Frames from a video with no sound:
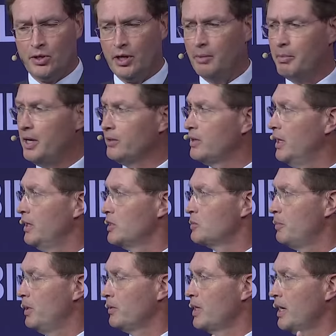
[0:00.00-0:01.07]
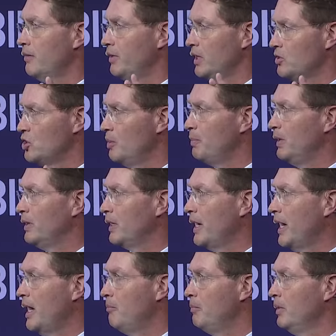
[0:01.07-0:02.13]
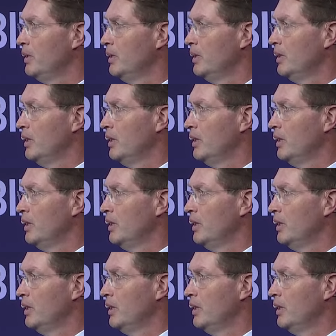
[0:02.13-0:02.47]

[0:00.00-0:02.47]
not about that. It's about having a chip in the game